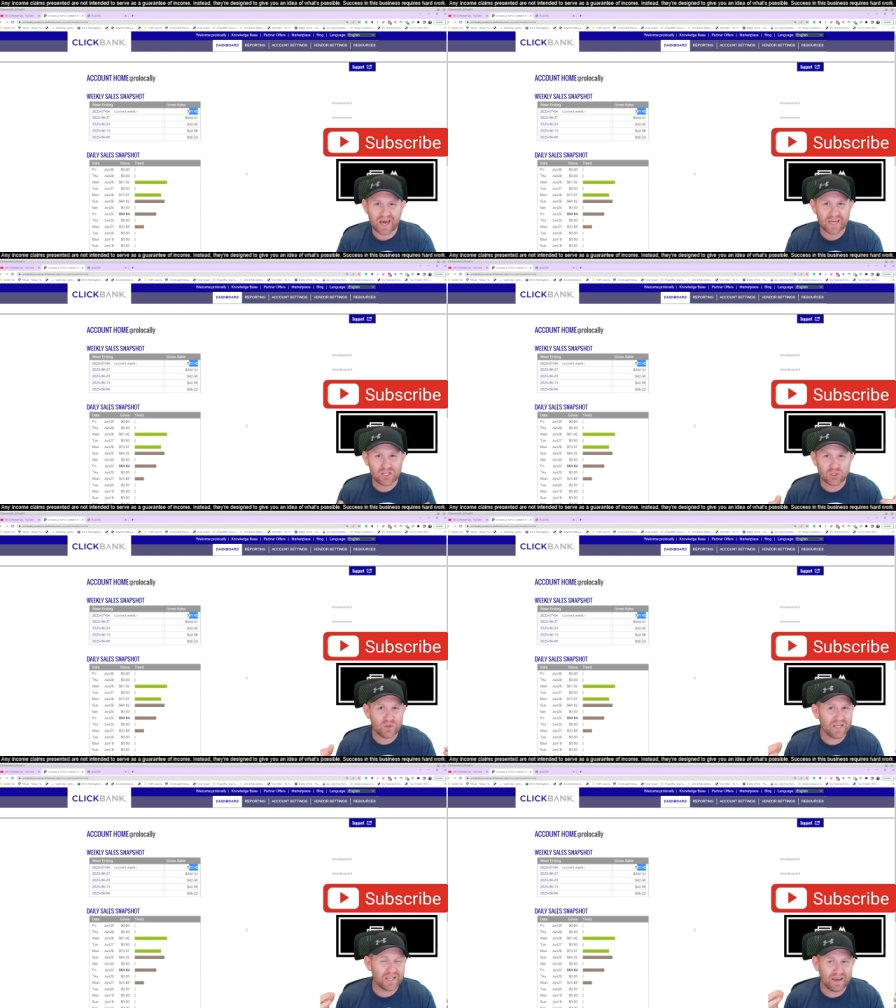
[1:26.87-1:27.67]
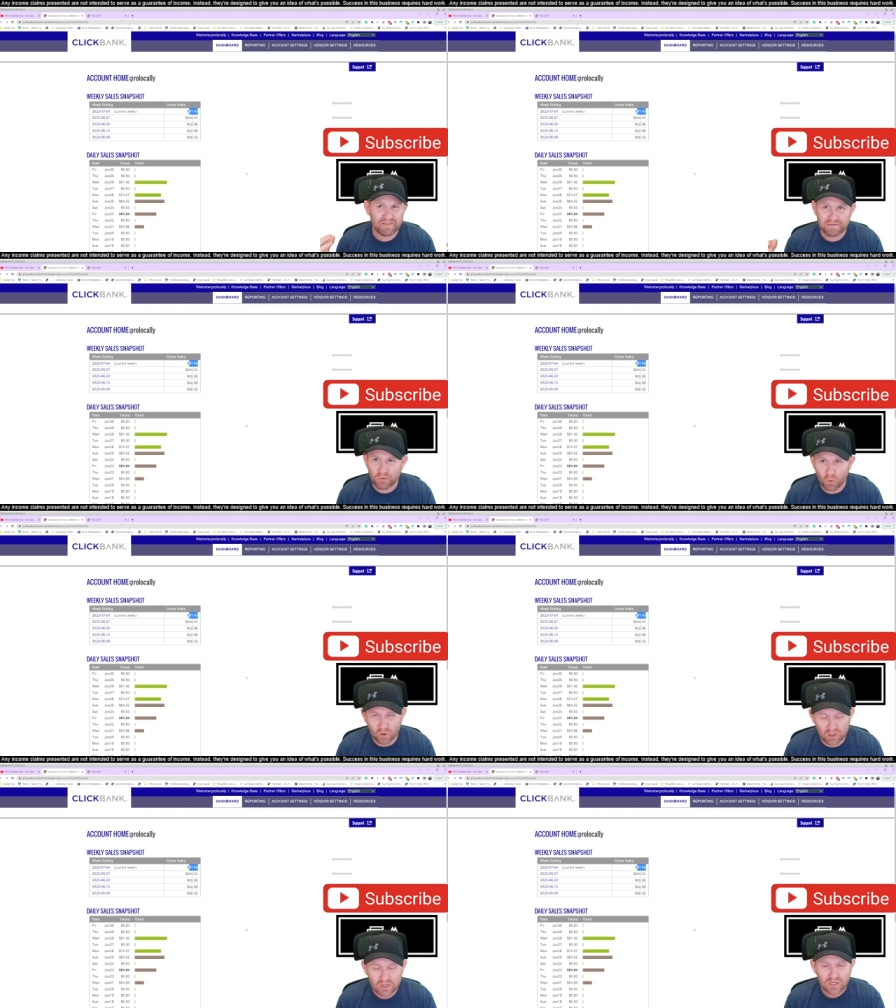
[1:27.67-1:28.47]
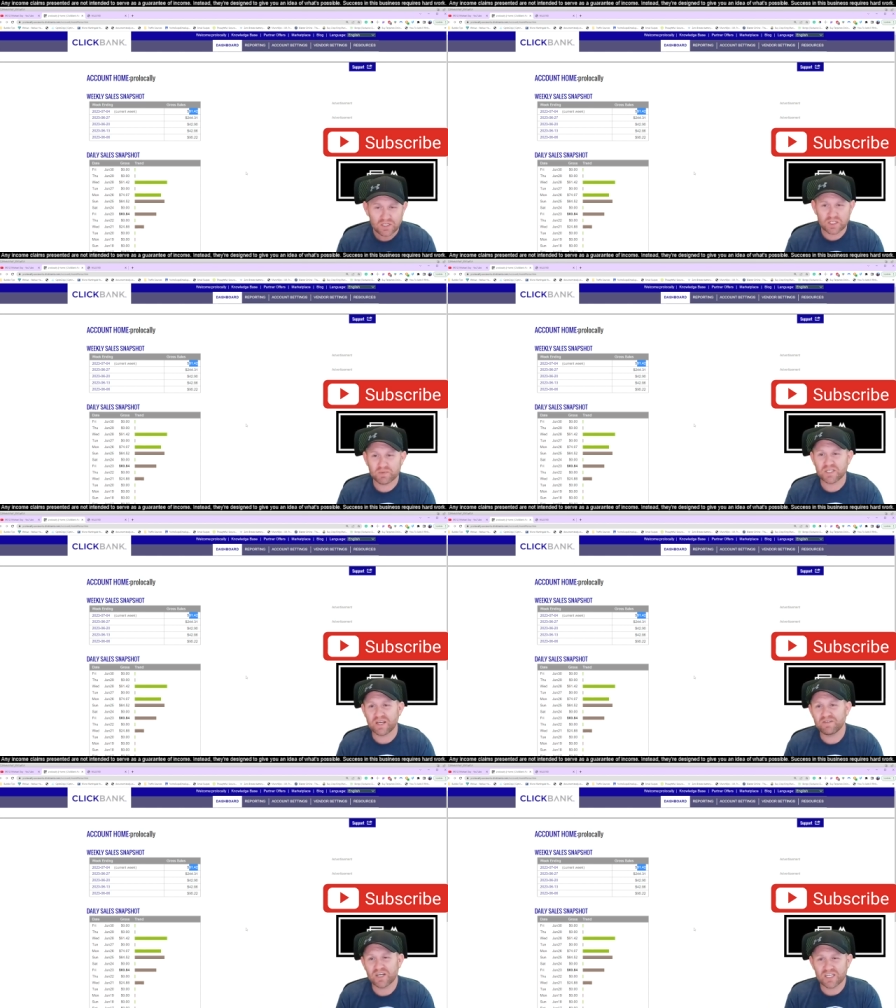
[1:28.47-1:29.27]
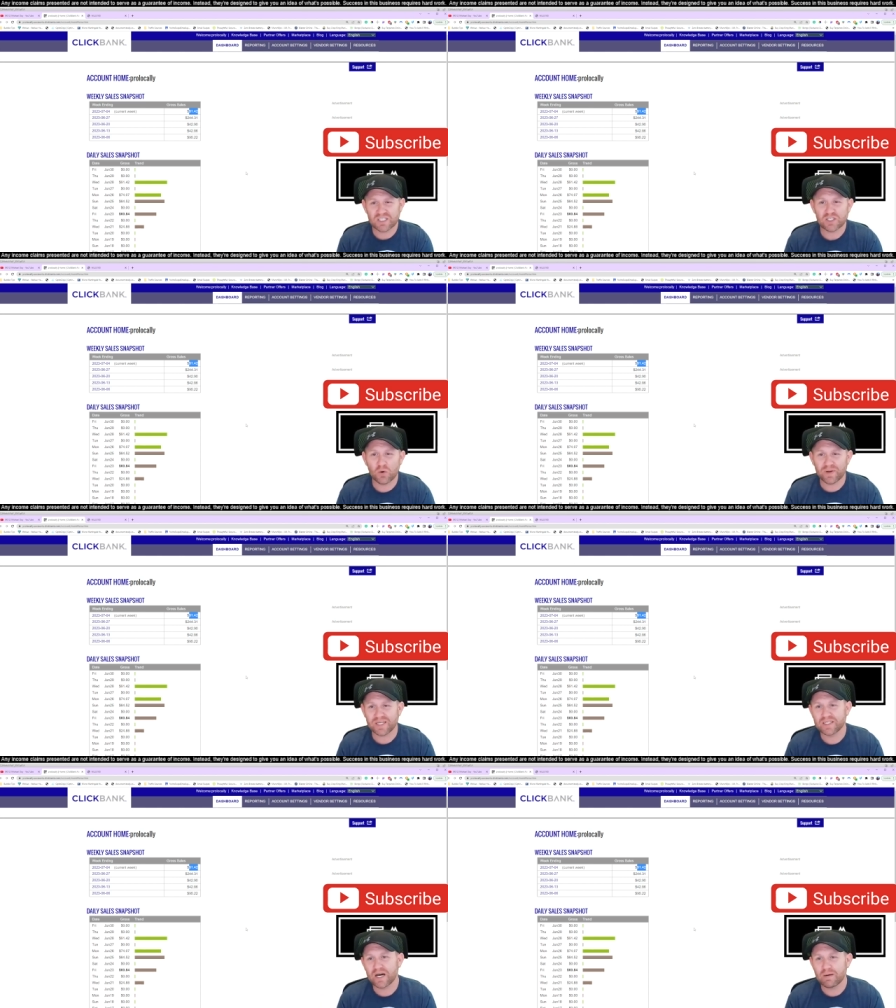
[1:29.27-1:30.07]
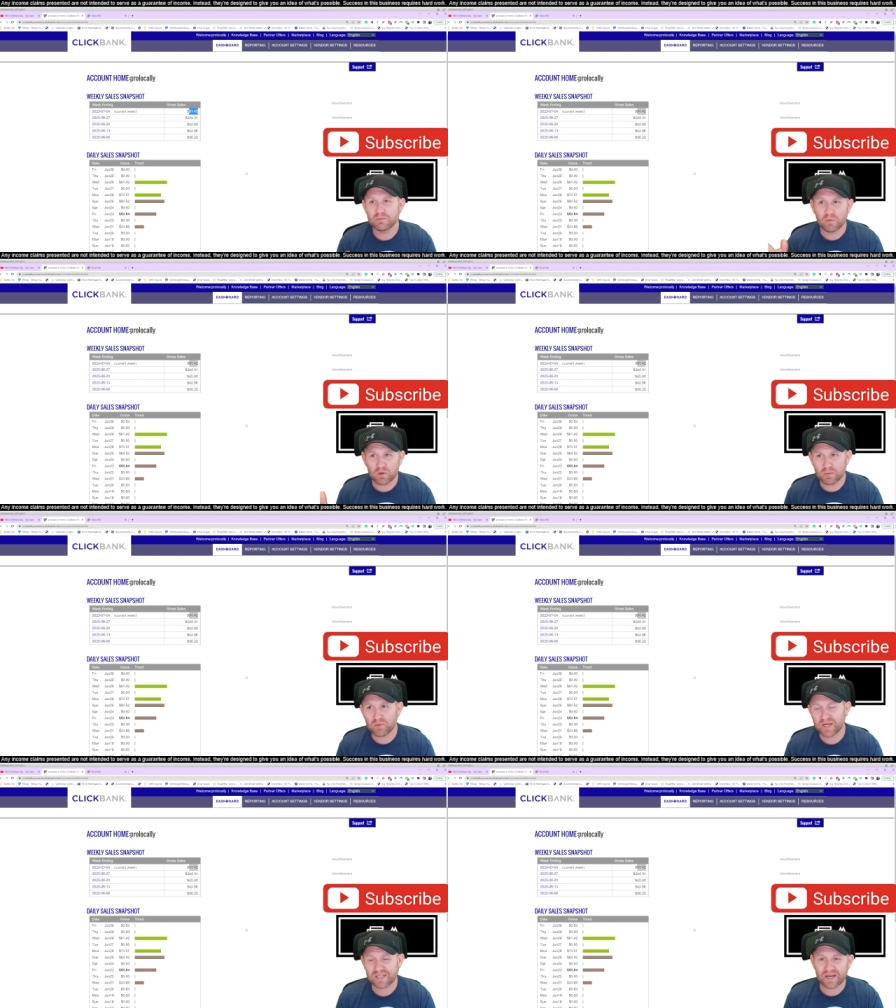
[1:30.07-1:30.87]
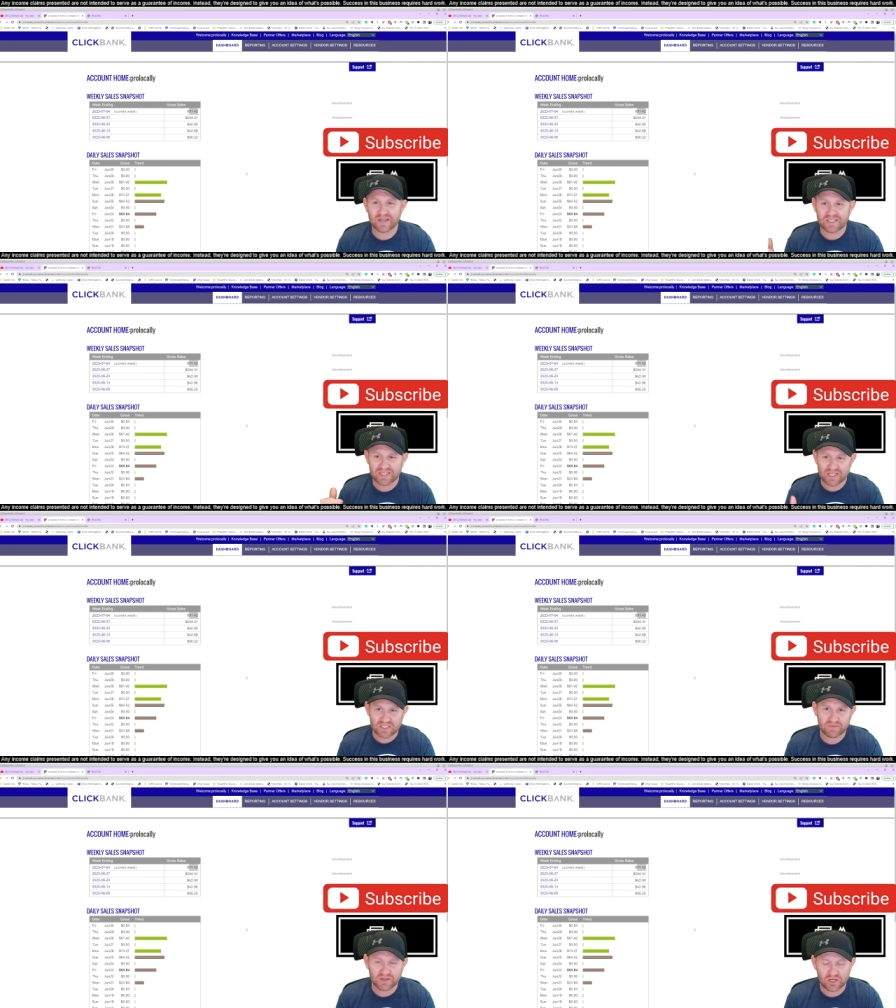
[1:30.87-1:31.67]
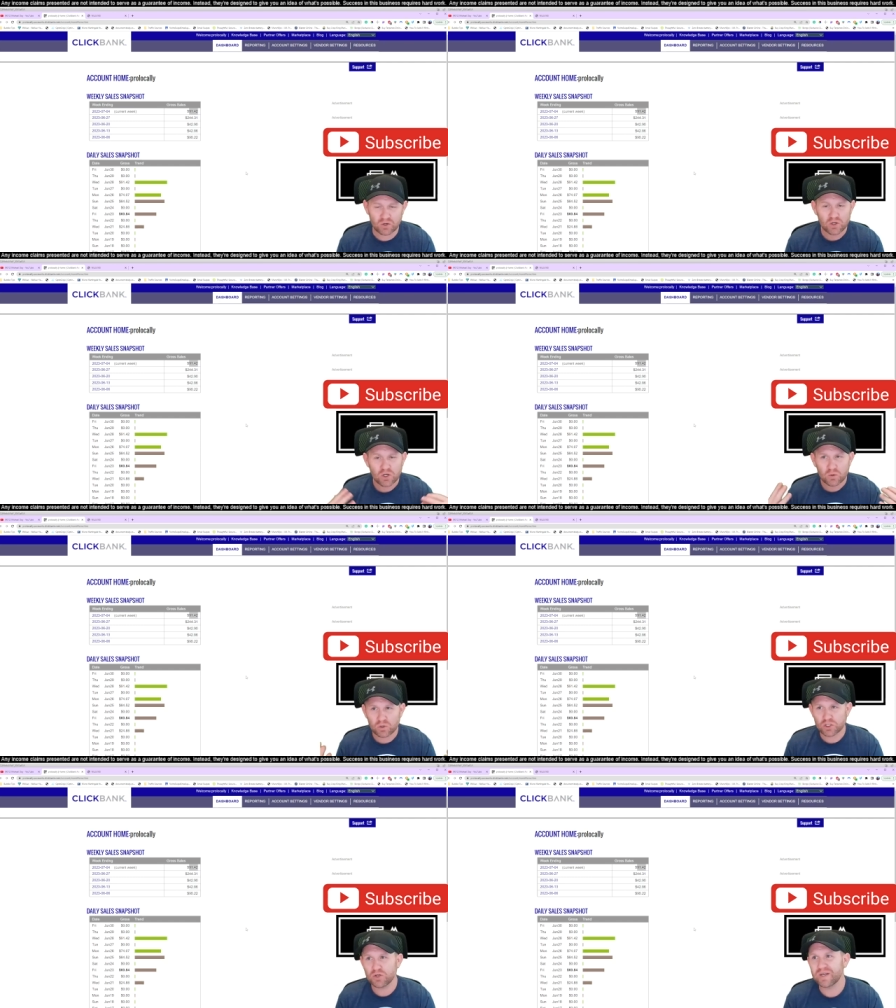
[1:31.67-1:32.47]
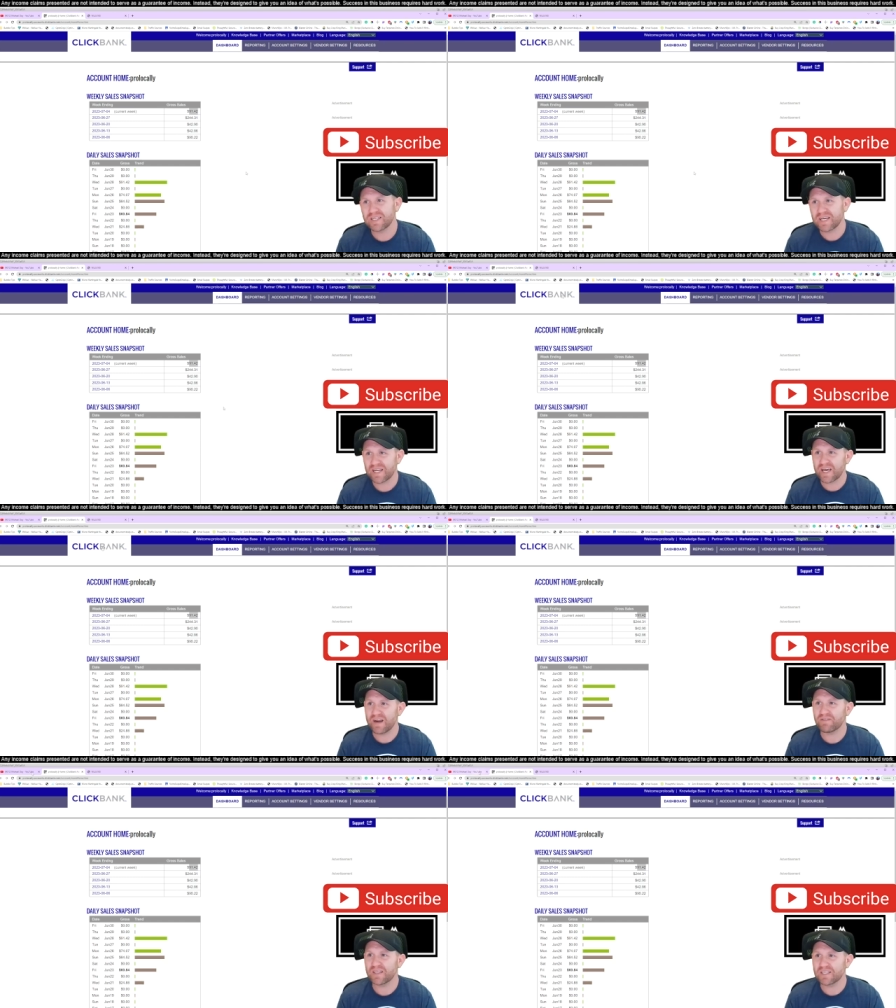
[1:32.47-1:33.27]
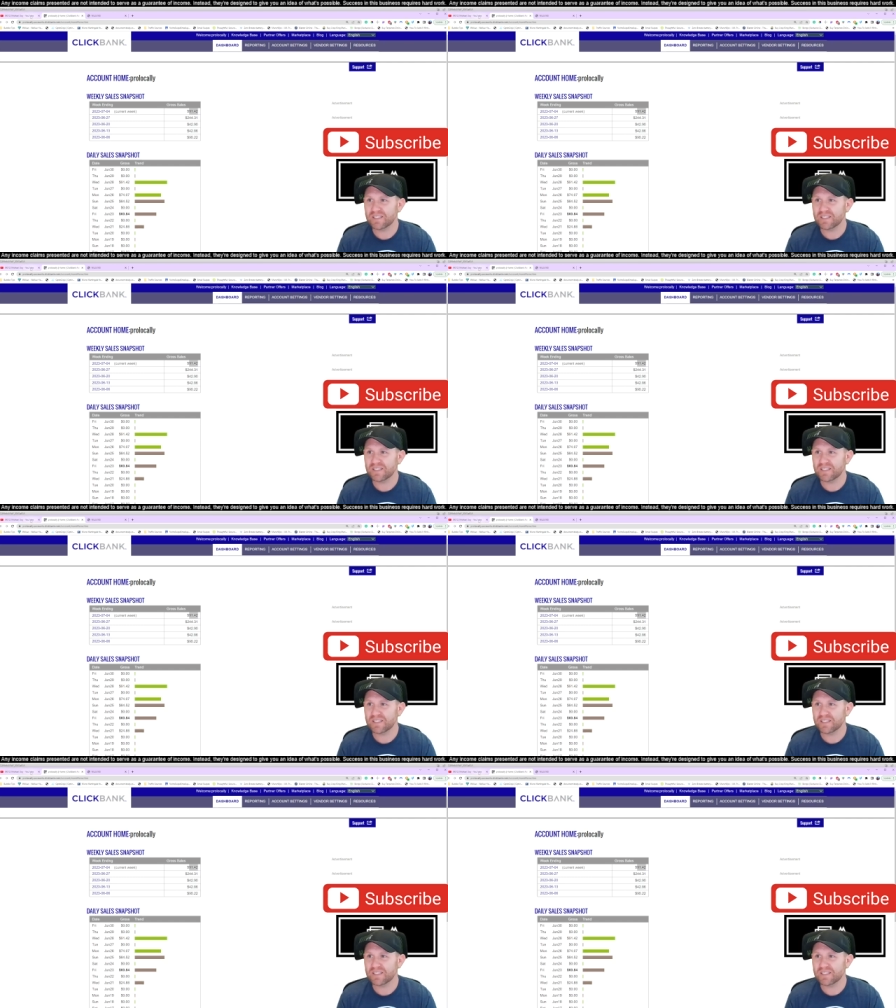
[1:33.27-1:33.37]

I can do it in like four just because I've done it so many times, but we're gonna break it down inside this video. We're gonna show you guys how to get everything